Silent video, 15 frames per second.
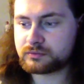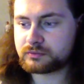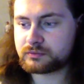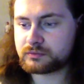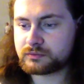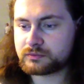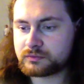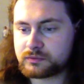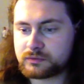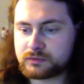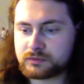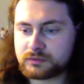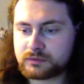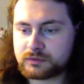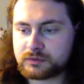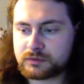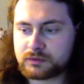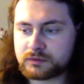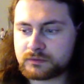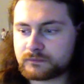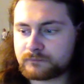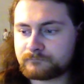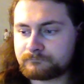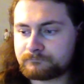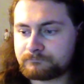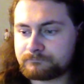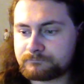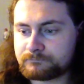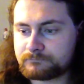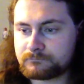
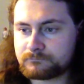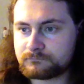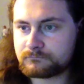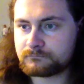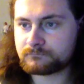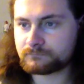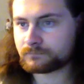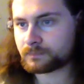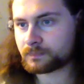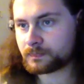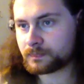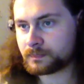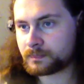Nothing is said.